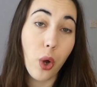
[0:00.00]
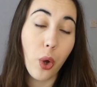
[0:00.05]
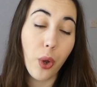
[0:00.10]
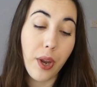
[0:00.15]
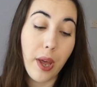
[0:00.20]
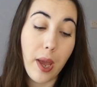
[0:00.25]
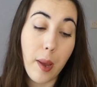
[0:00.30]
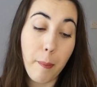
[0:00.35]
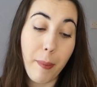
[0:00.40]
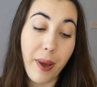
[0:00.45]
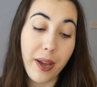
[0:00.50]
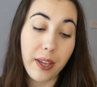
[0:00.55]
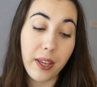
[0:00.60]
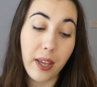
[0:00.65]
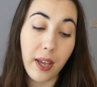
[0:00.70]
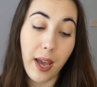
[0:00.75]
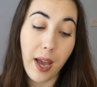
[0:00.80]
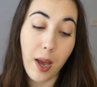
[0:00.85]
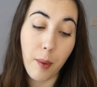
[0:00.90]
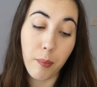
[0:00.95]
on a
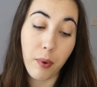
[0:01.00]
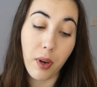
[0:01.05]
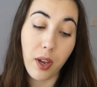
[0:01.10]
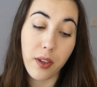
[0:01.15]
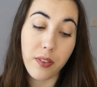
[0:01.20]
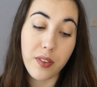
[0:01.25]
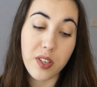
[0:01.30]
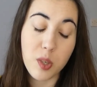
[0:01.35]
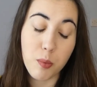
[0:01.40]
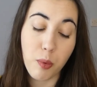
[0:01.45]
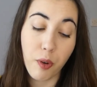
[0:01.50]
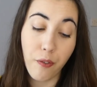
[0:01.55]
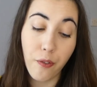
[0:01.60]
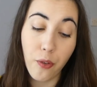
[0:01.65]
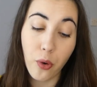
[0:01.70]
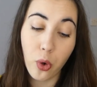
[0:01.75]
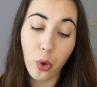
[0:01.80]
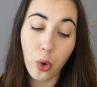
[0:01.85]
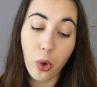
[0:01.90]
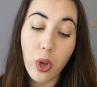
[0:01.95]
banking app like this
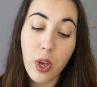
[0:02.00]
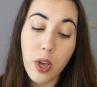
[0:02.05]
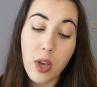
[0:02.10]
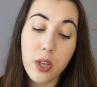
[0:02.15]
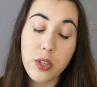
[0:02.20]
before.